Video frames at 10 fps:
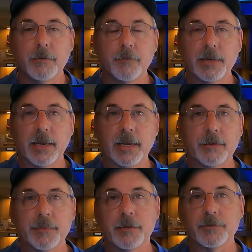when they get
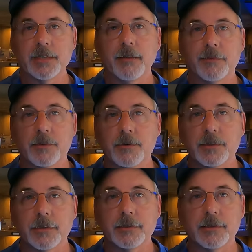them in their saved
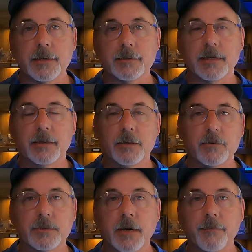searches and they see
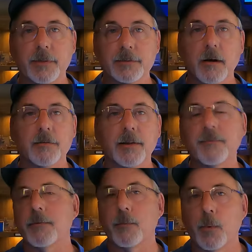new stuff, it's all
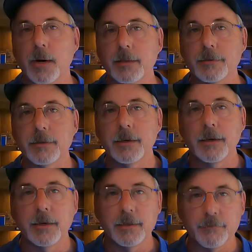different ones,
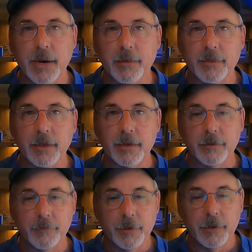is my
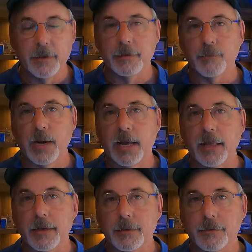thinking, is the way I
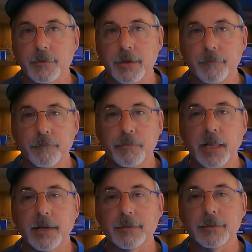like to do it.
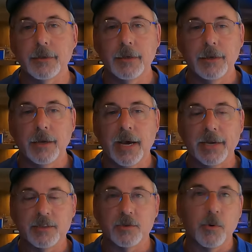Plus,
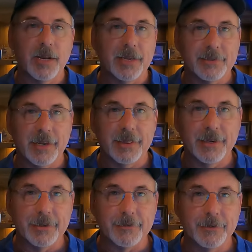I sort as I
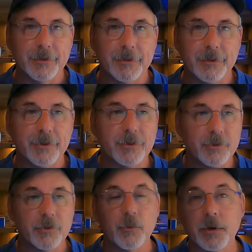list. You can
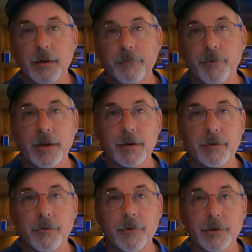do the work up front
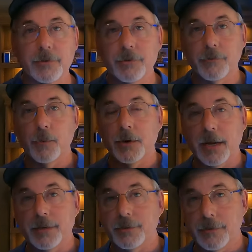or you can do the
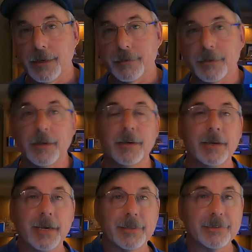work as you list.
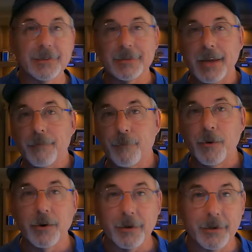It's the same
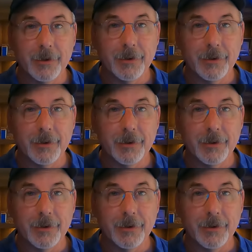work.